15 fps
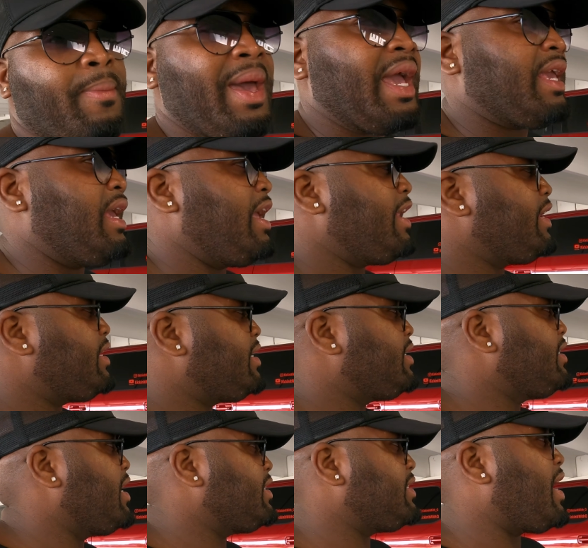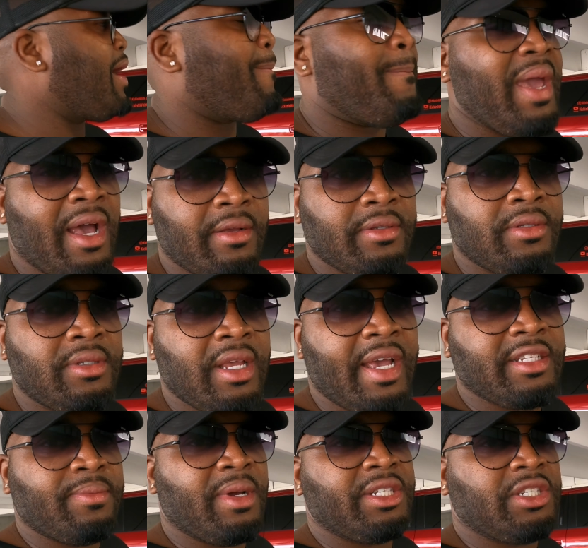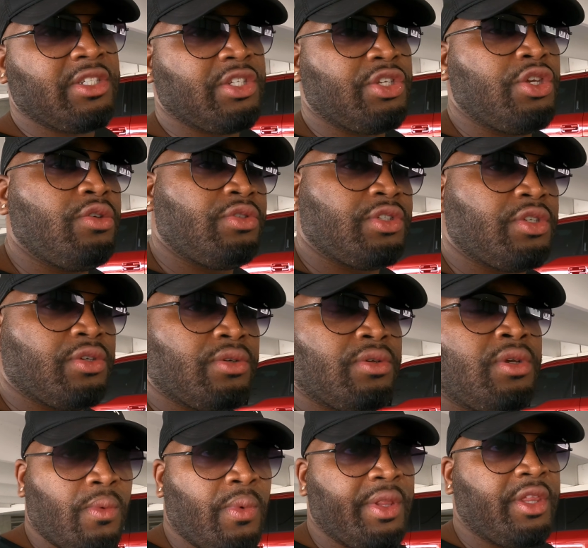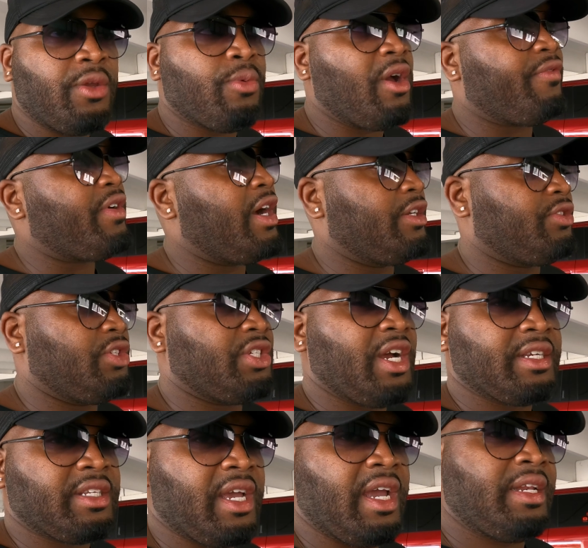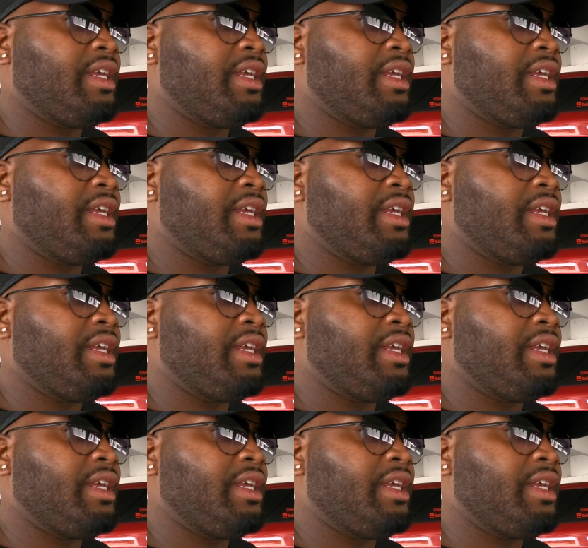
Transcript: back end does not bounce as much as it used to with the Rough Country shocks I had.